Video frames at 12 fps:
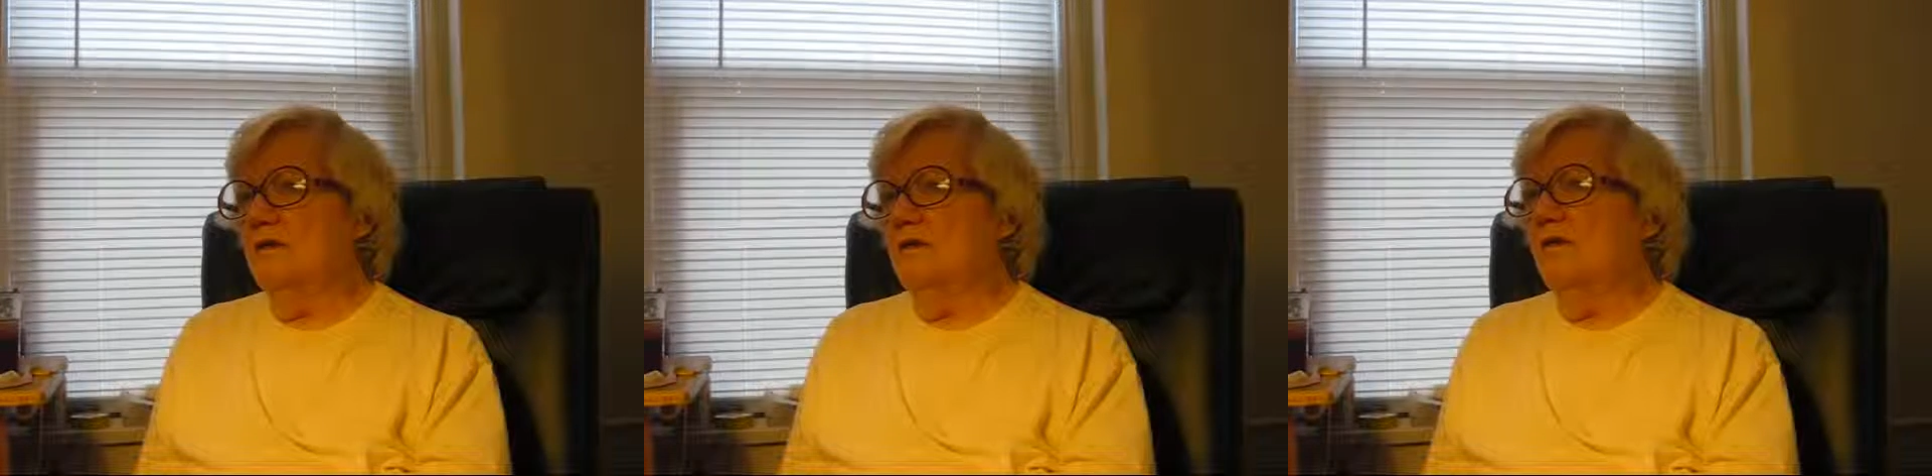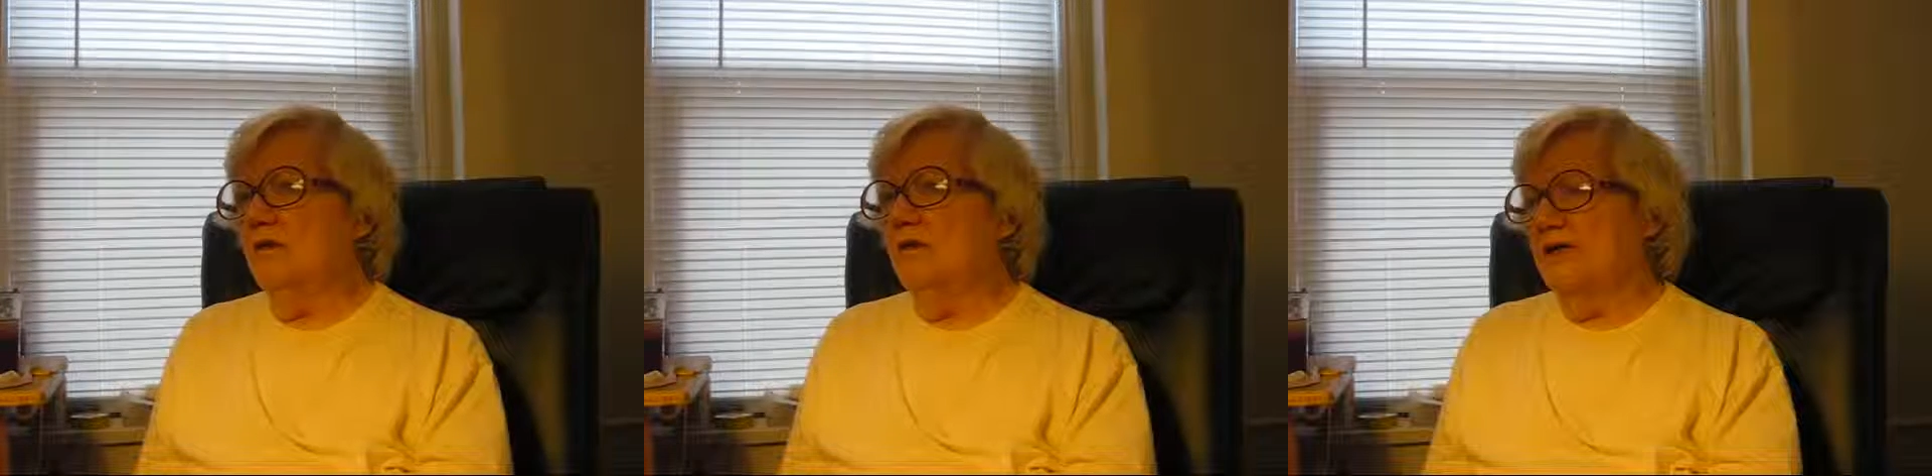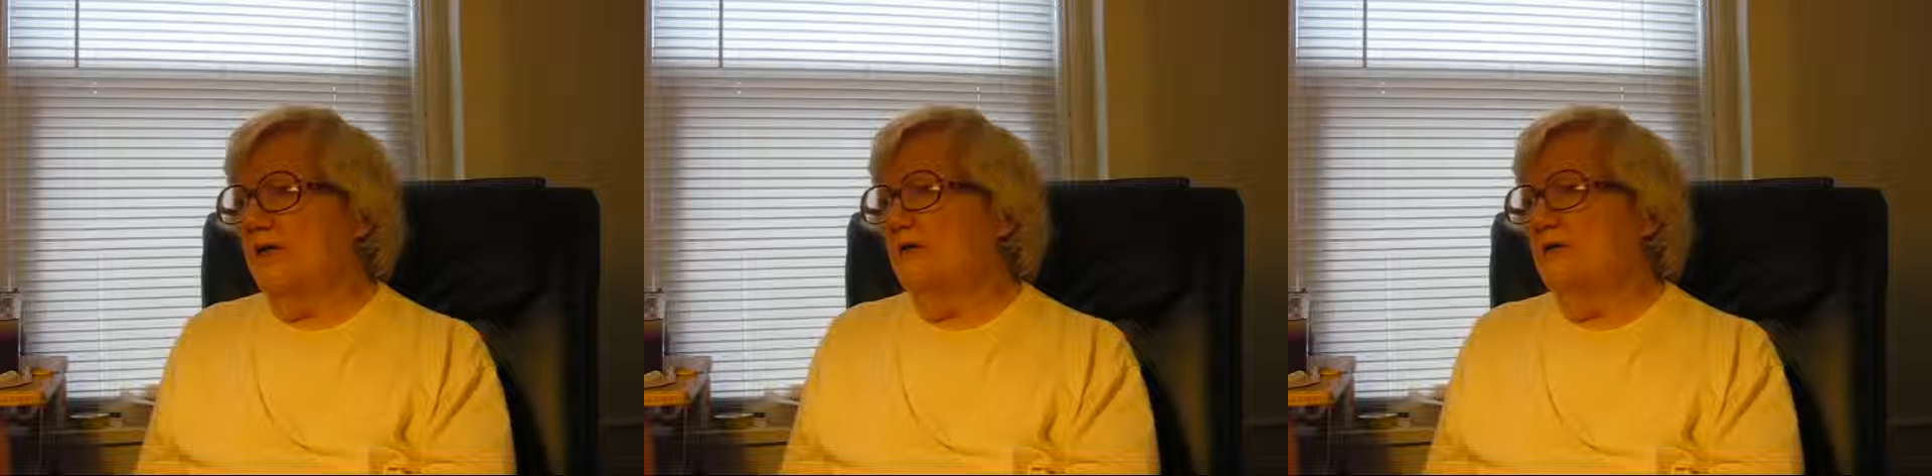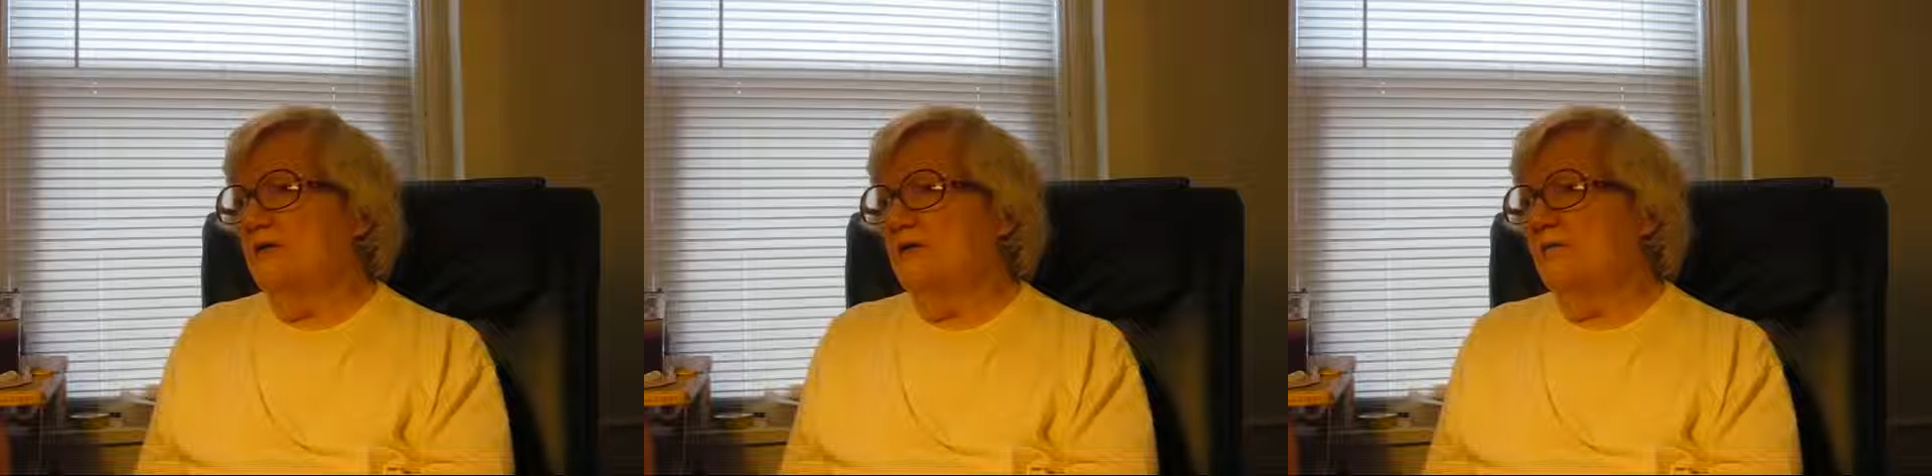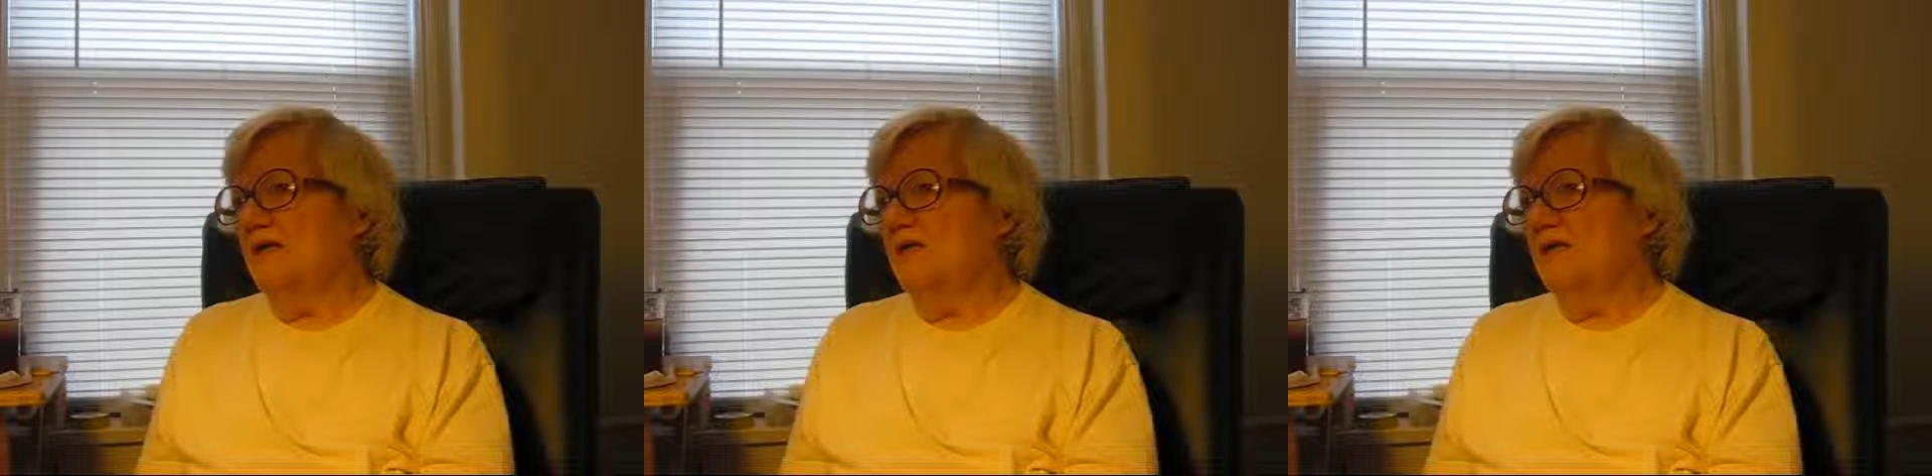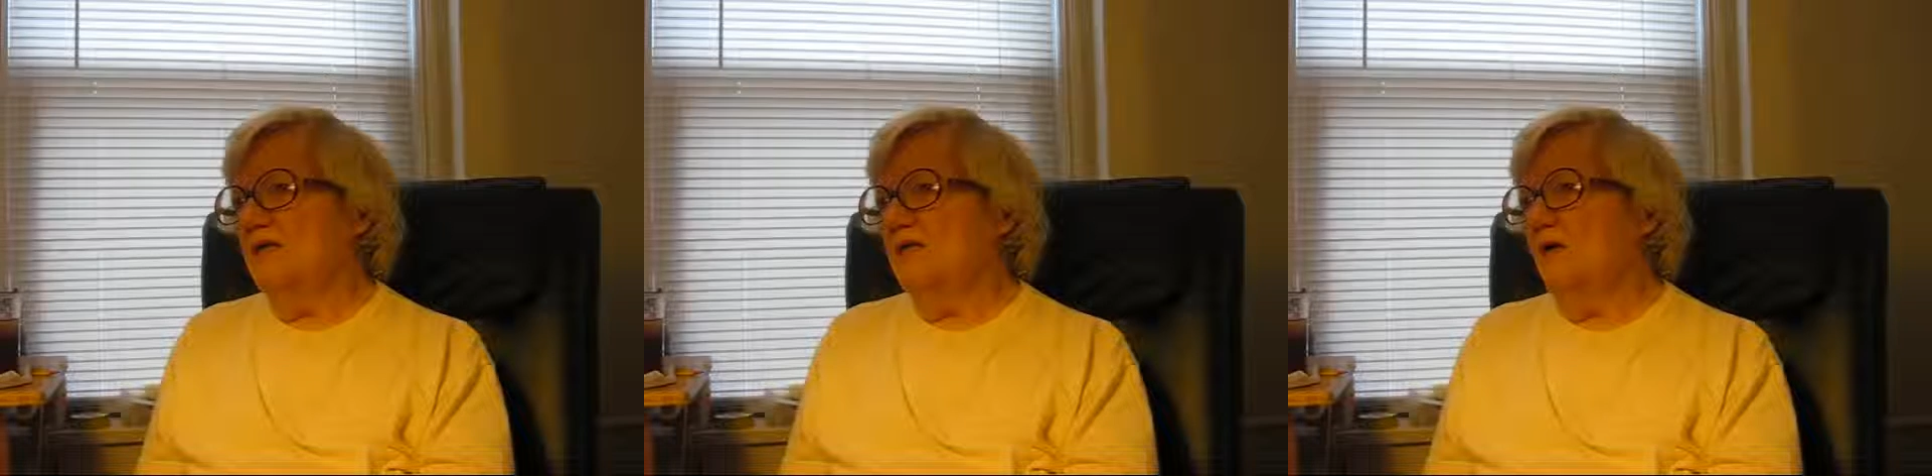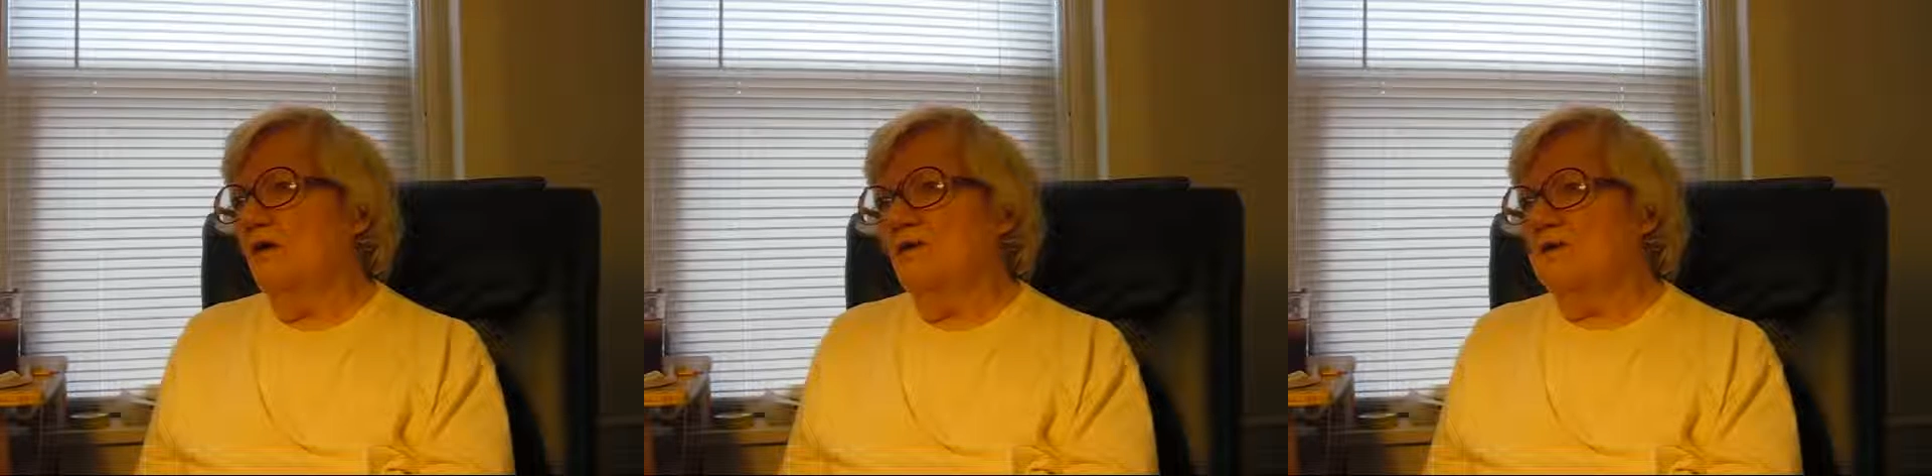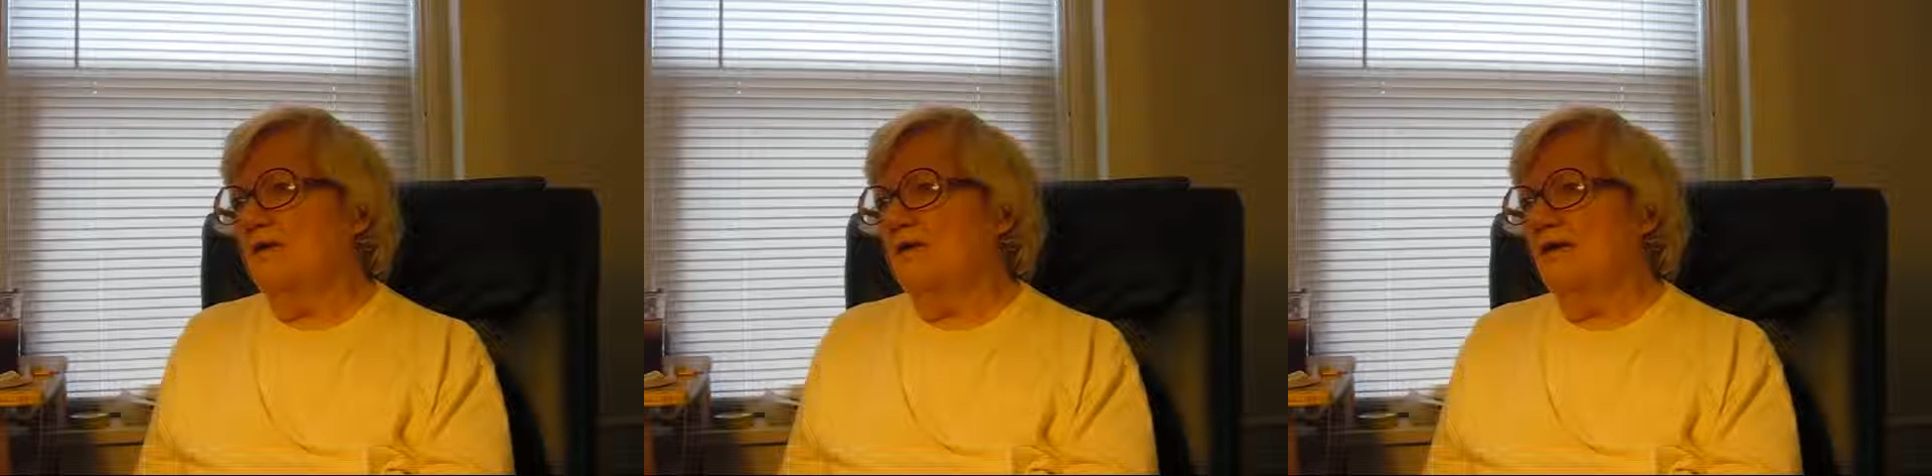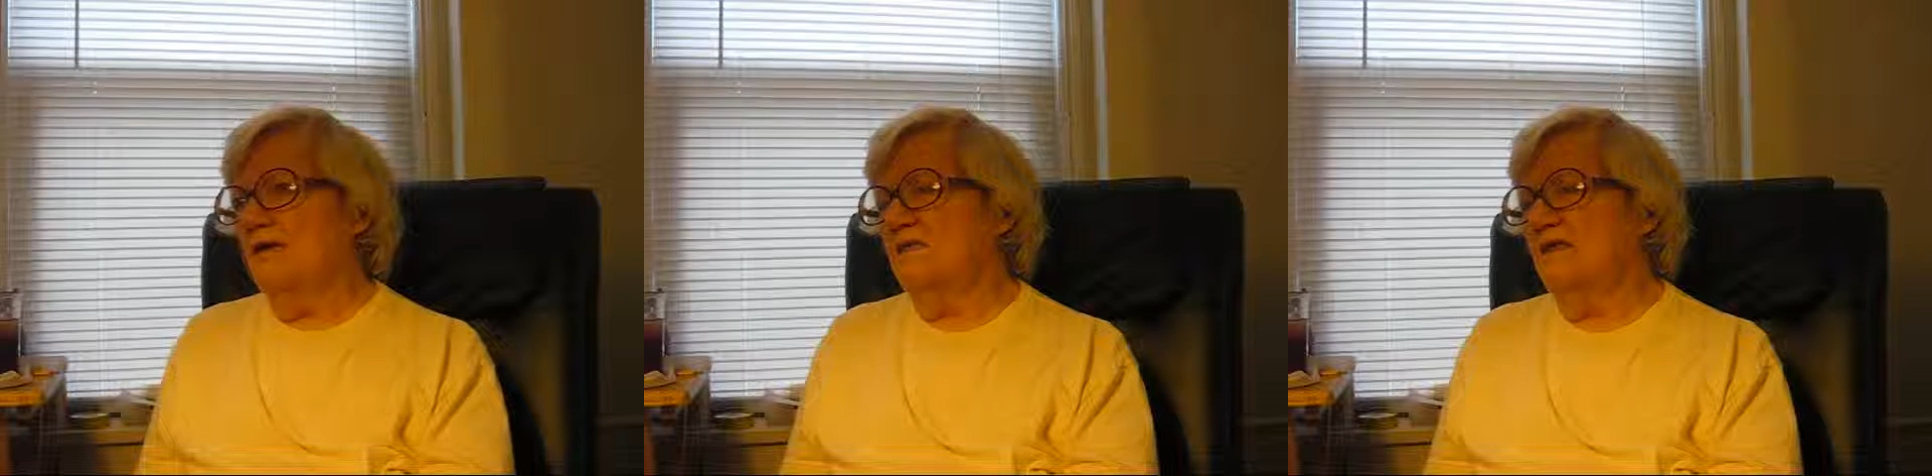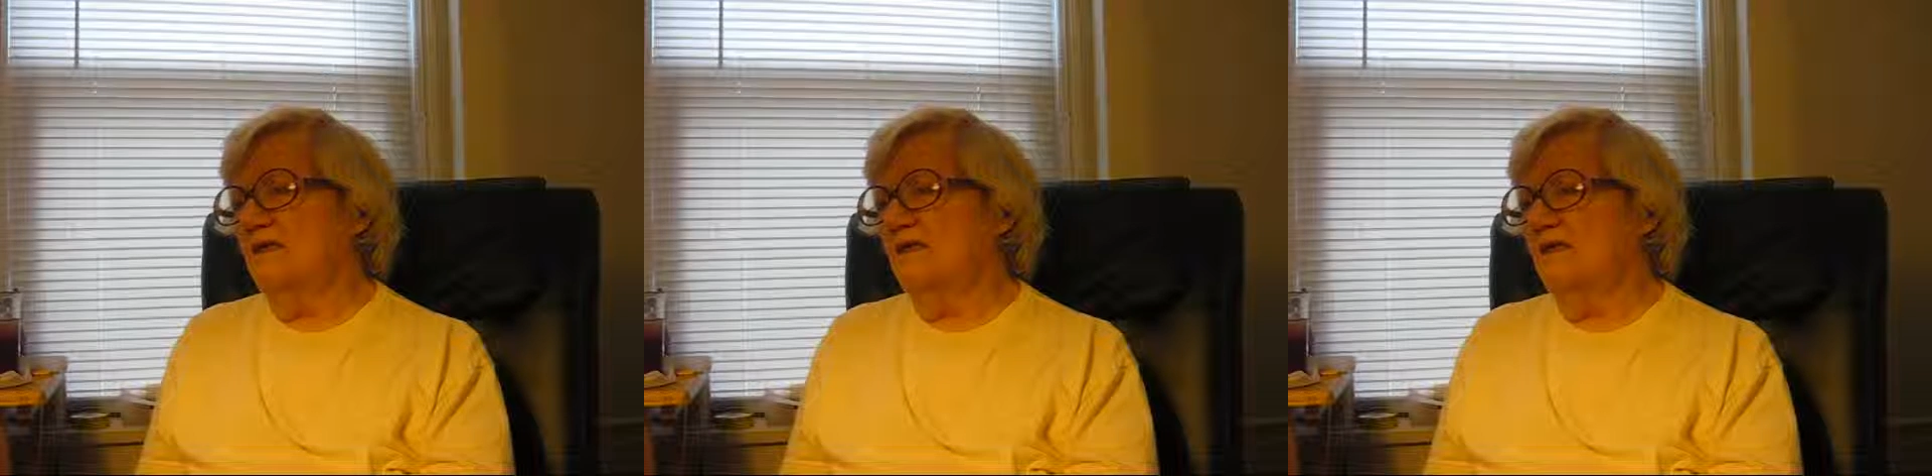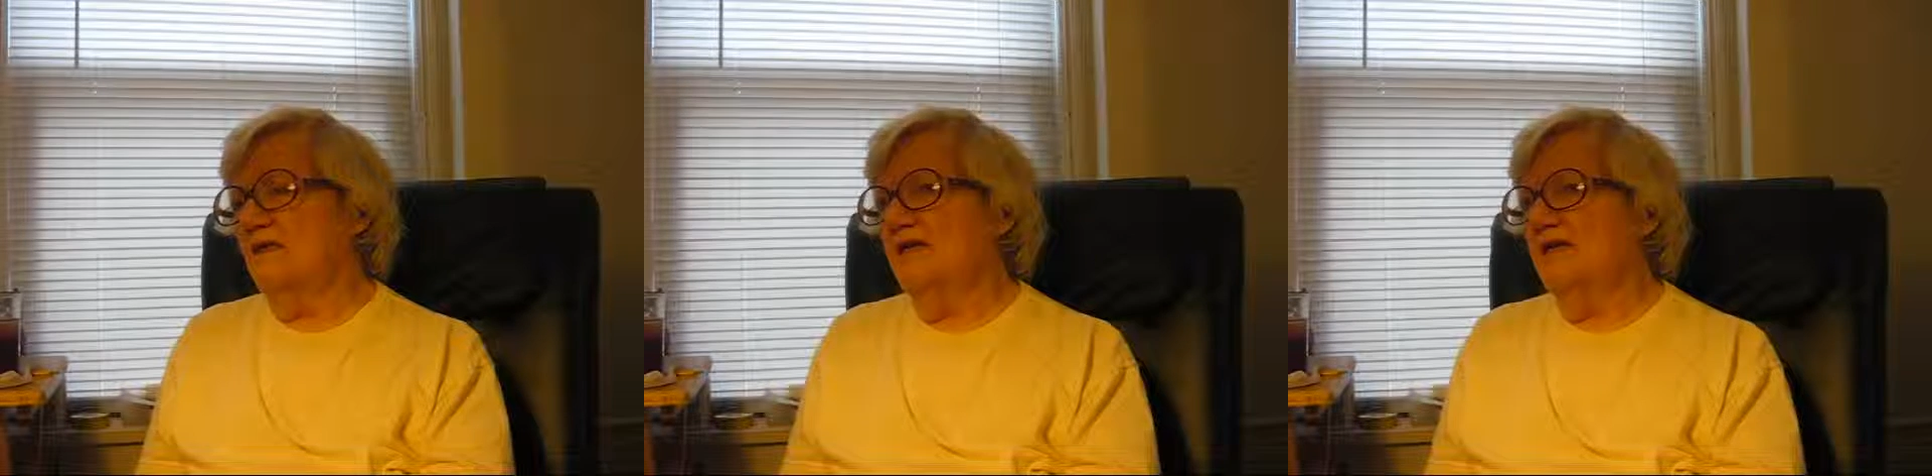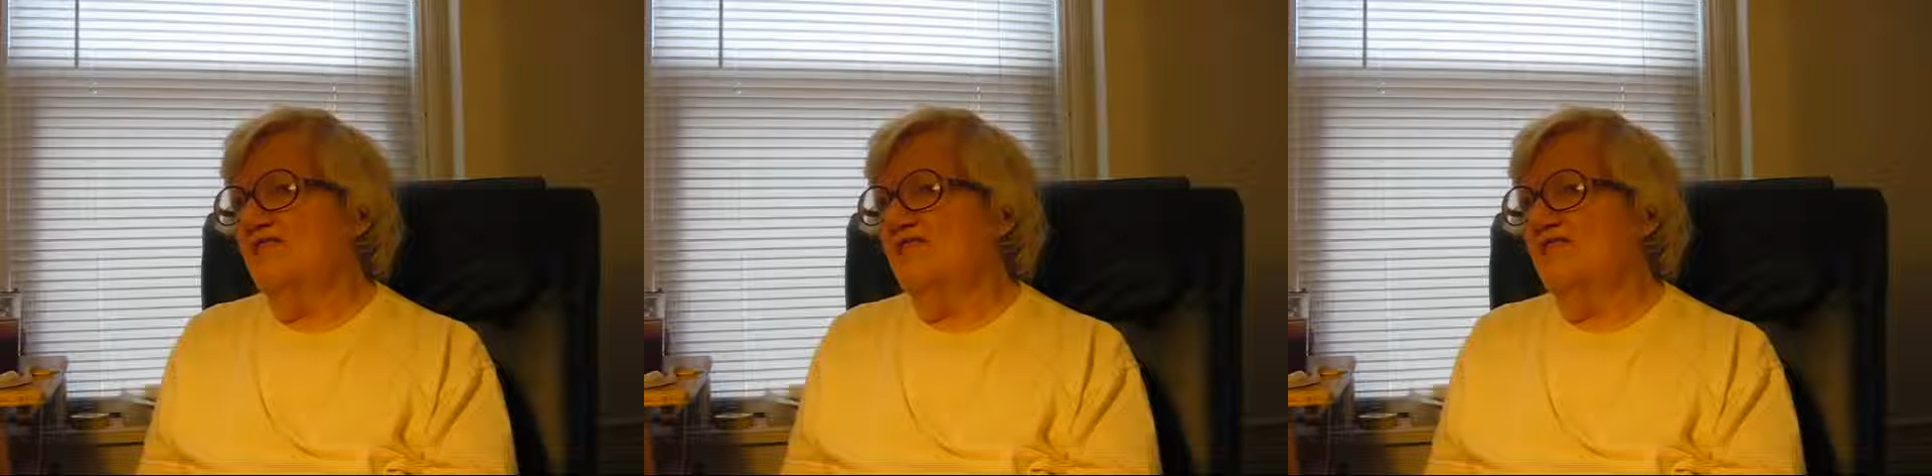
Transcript: the worry that my mother always had about money.